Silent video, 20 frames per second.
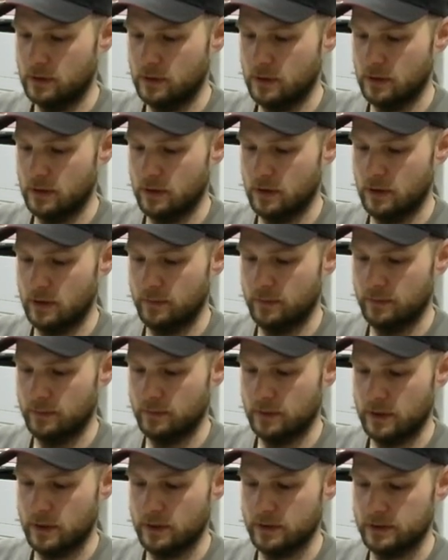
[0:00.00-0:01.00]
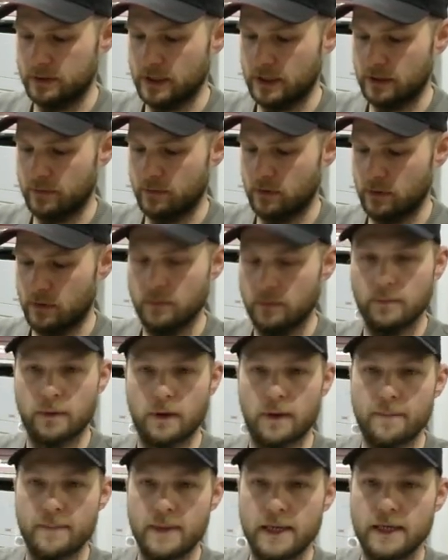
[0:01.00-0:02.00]
Hang on a sec, I've got
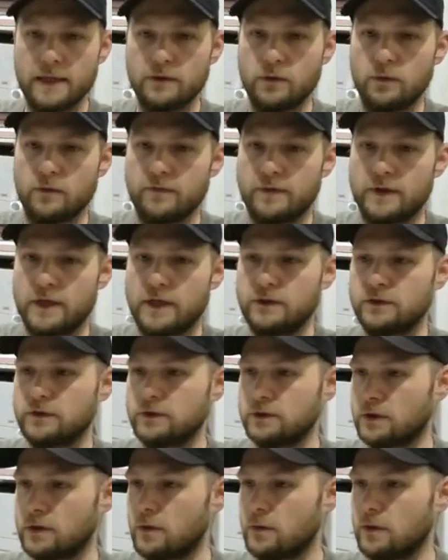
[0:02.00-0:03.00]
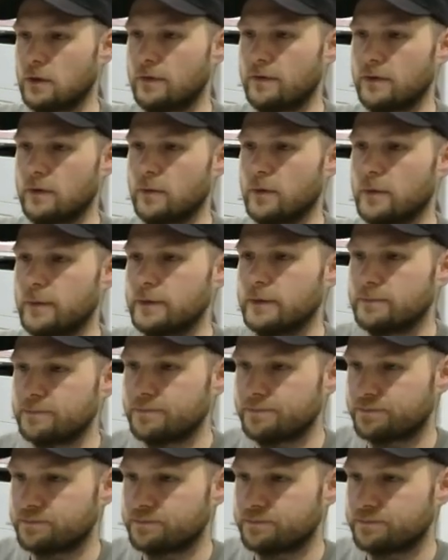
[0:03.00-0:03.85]
about 1 million notifications going off at the moment.